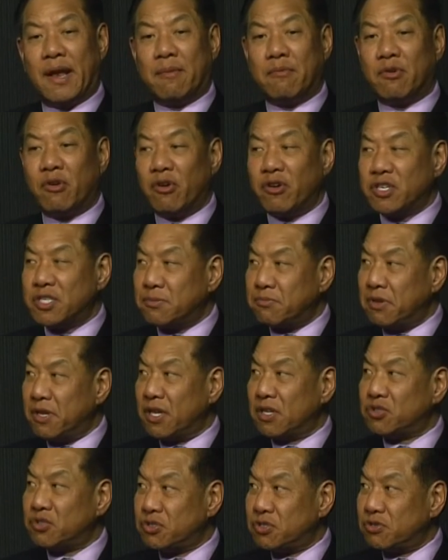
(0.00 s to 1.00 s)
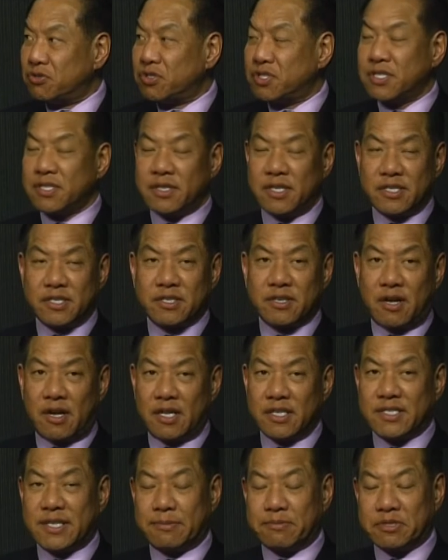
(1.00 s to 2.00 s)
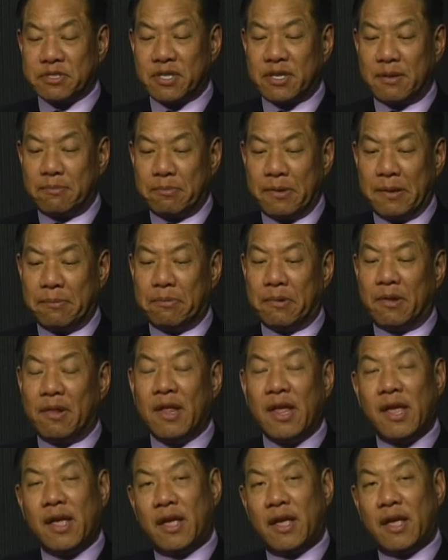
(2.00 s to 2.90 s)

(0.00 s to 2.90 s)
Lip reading: I'm going to be introducing these concepts to the people